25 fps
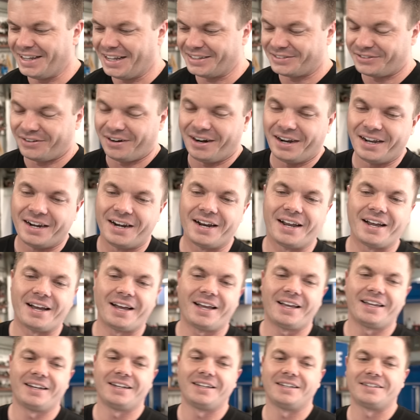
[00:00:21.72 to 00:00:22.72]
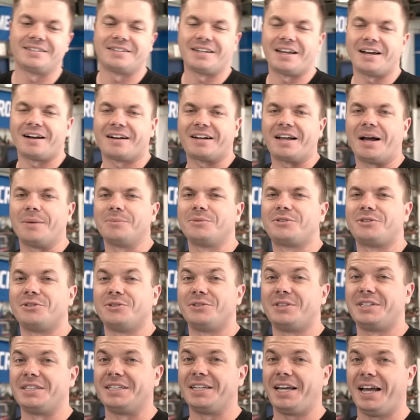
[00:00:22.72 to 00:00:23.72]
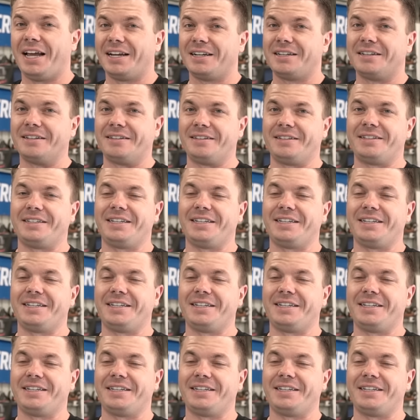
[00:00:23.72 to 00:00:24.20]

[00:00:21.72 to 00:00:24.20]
That's right. It is now come to the end of the